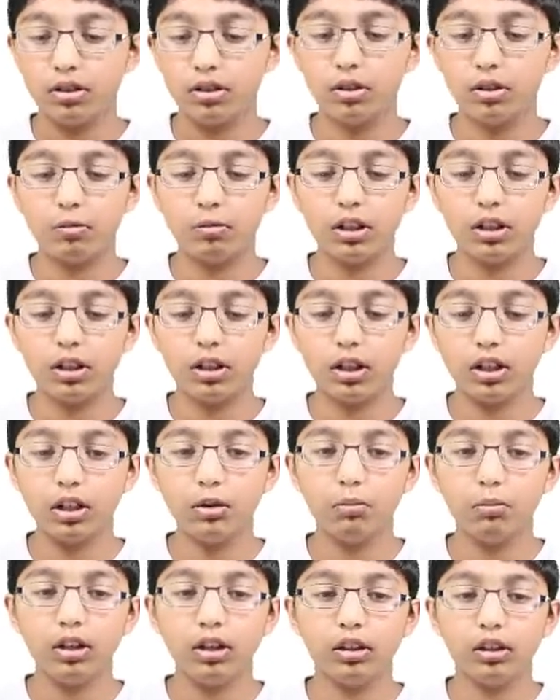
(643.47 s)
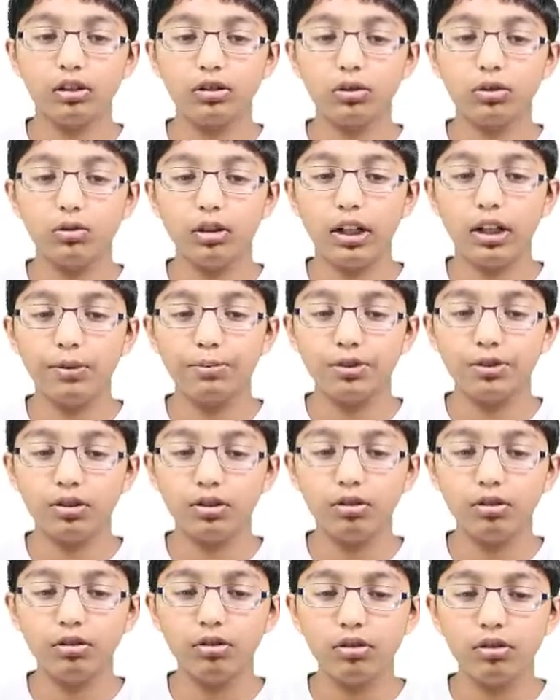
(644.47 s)
comma time underscore elapsed
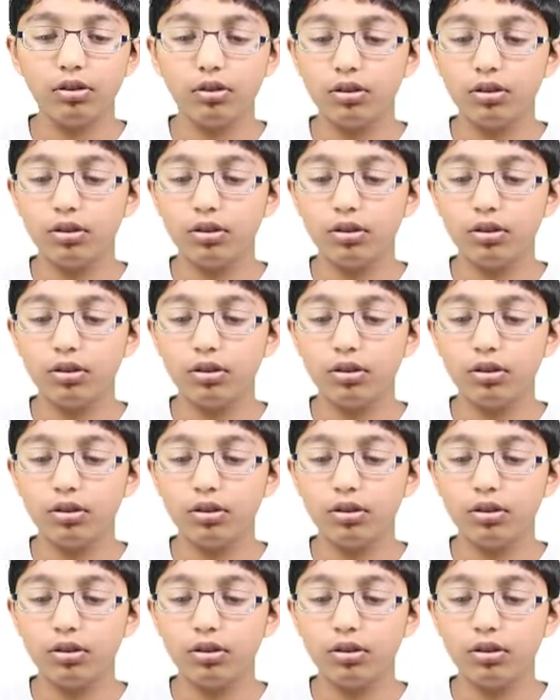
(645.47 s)
2